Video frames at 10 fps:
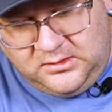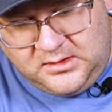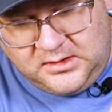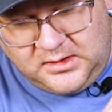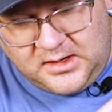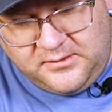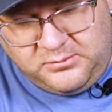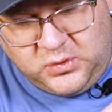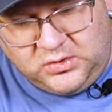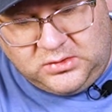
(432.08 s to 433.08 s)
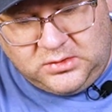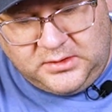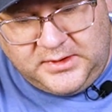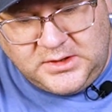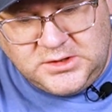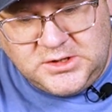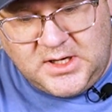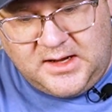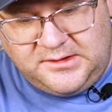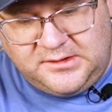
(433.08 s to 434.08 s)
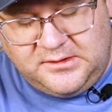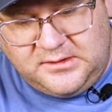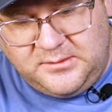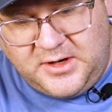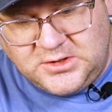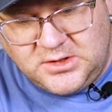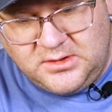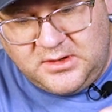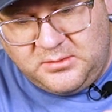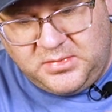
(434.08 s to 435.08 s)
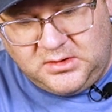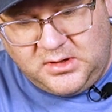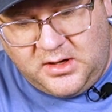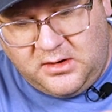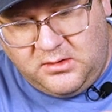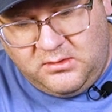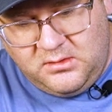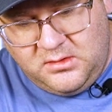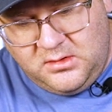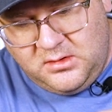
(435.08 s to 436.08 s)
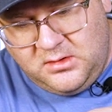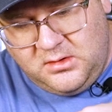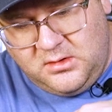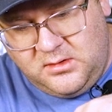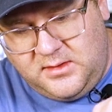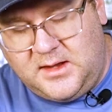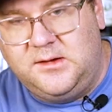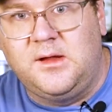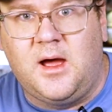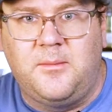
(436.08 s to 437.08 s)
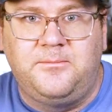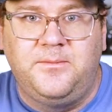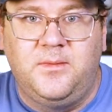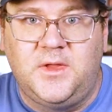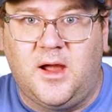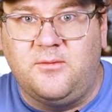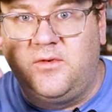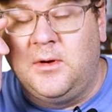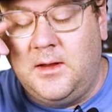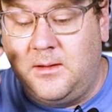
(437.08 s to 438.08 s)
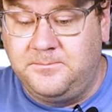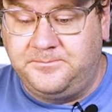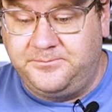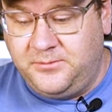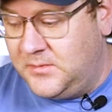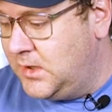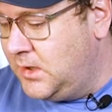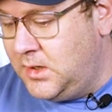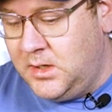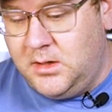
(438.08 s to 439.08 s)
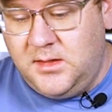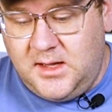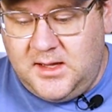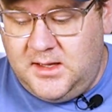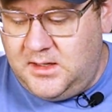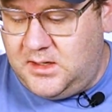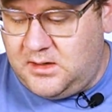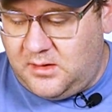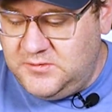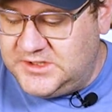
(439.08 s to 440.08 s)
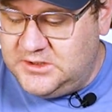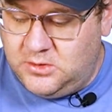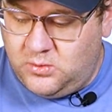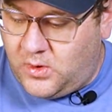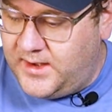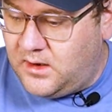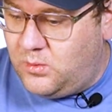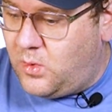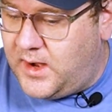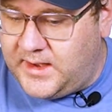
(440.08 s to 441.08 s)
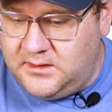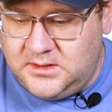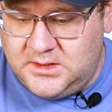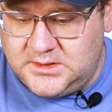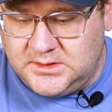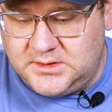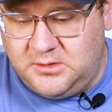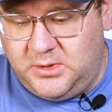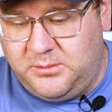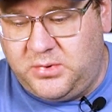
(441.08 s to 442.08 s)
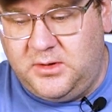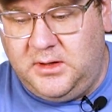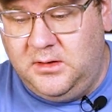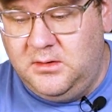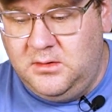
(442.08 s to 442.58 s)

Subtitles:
you can kind of pull and adjust to make sure they're below that top fur there. Then I'm just doing white on white. So it's going to be a pretty